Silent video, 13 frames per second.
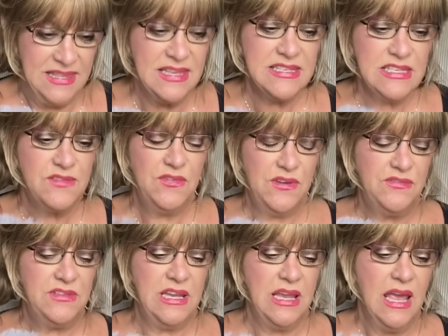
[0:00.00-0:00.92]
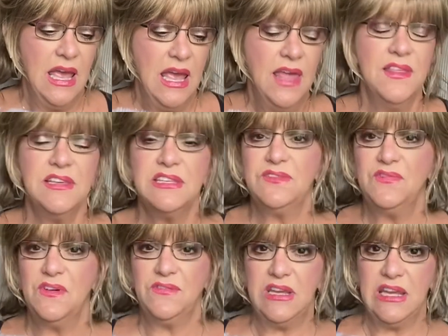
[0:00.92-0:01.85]
This is 50, this is
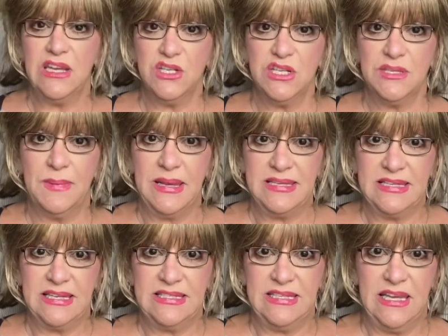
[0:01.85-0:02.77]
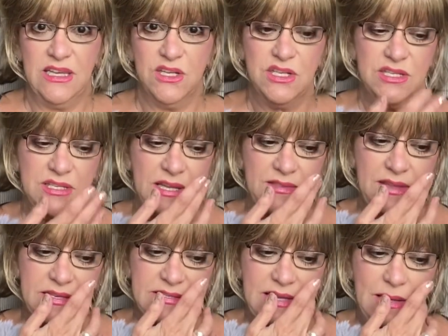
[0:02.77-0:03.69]
50 inches by 60 inches that
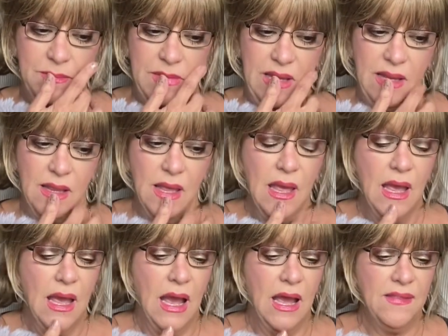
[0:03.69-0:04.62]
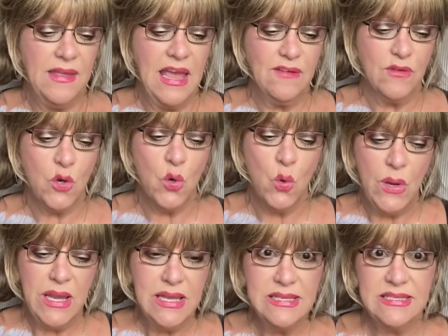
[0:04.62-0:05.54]
they sent me. Uh, they have a
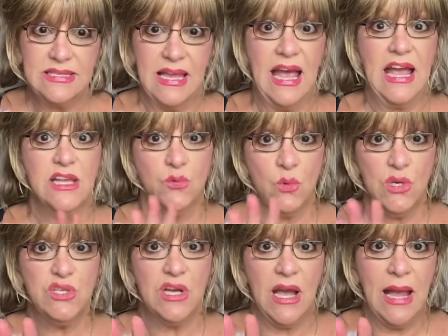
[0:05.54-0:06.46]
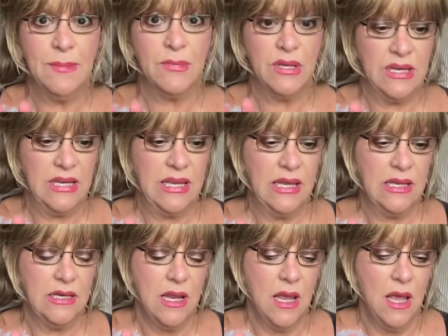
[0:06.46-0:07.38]
queen size, which I'm gonna get.